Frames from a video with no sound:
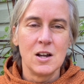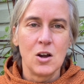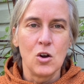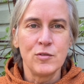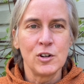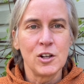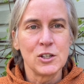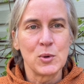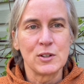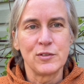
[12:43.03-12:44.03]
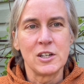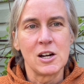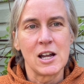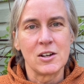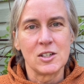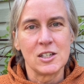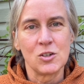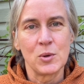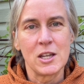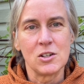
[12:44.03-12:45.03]
Overall, you want to figure out how to
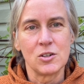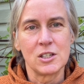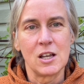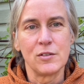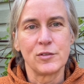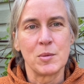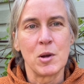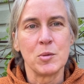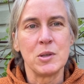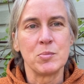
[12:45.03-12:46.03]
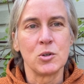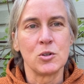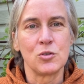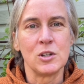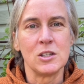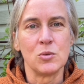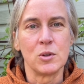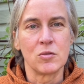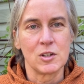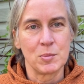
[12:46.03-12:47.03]
situate yourself among people who treat you
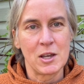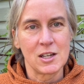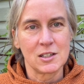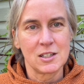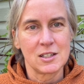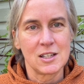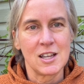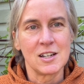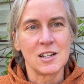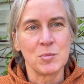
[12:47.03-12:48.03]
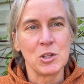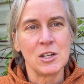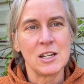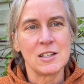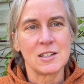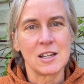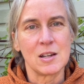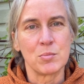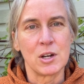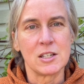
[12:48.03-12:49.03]
with respect and in communities that
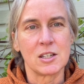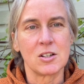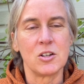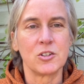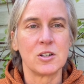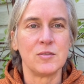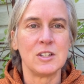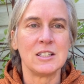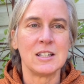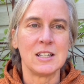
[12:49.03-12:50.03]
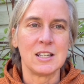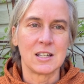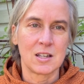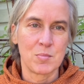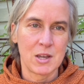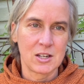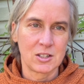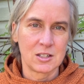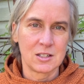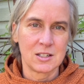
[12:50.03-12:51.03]
embrace a culture of dignity and
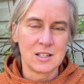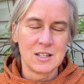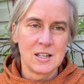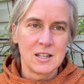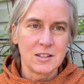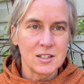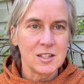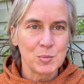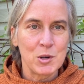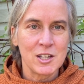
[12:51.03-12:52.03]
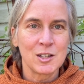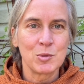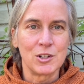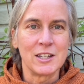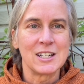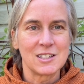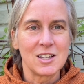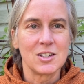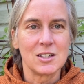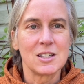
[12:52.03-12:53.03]
compassion. This is possible and it
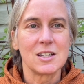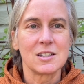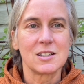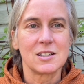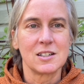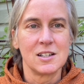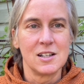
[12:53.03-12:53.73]
does exist.